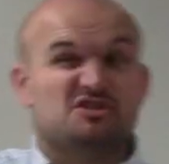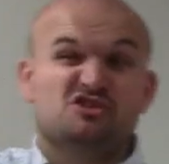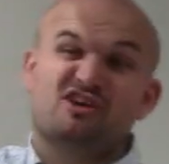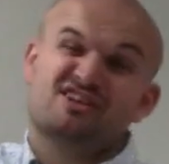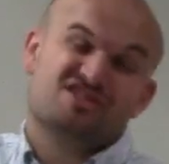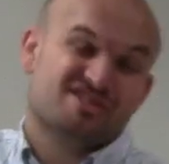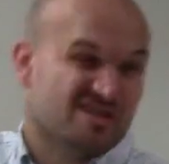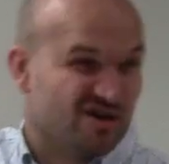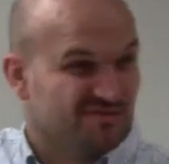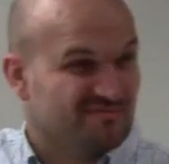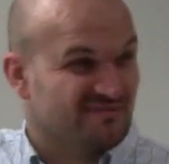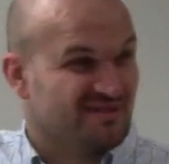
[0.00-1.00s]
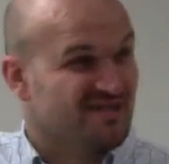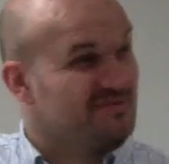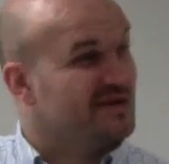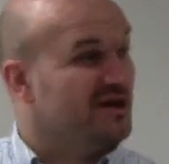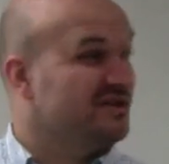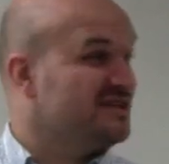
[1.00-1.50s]
restrictions, though, because
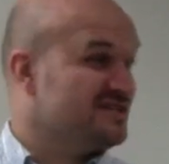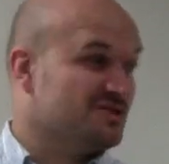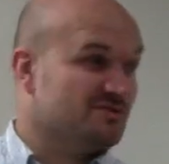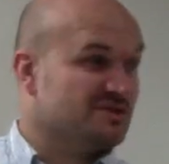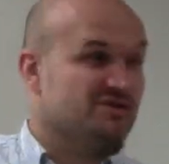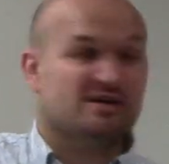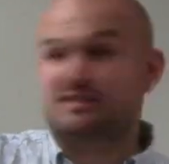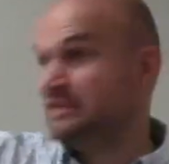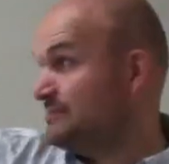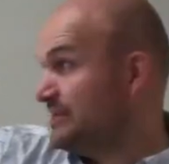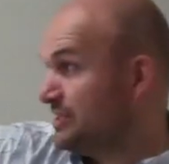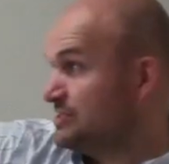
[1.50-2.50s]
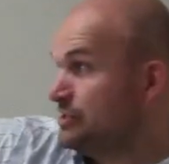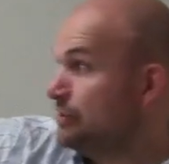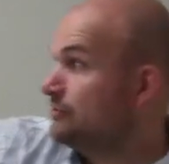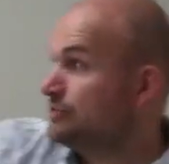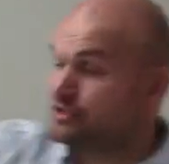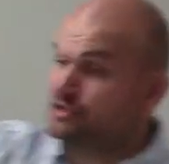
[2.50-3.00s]
we know this is restricted, because the,
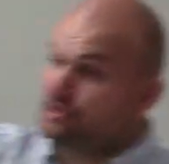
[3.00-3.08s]
there's